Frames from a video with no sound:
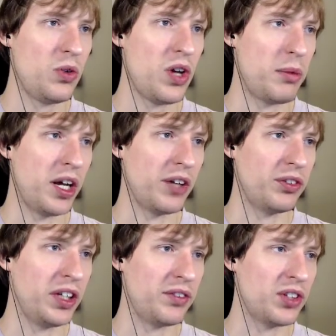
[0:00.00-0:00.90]
Oh, come on. I
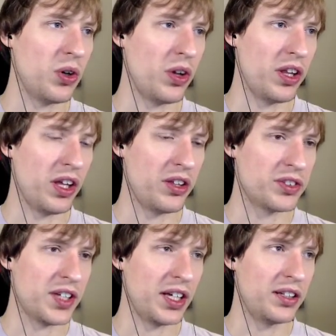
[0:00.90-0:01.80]
really have to go to the
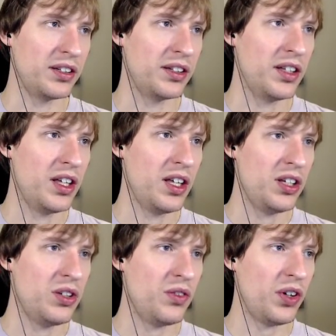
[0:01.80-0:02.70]
other side.
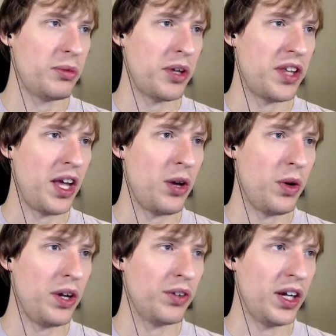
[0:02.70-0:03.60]
You've heard about the
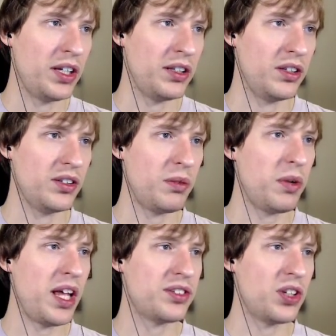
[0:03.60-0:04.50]
AOA, right?
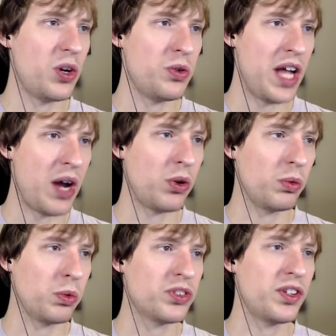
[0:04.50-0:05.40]
Someone has to go now
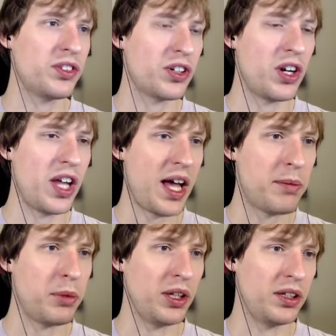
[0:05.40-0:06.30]
or worse things are going to
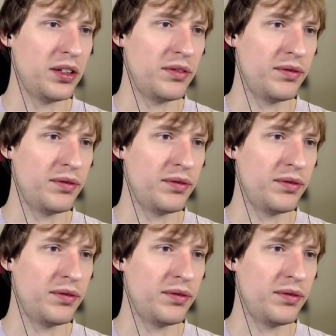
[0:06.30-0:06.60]
happen.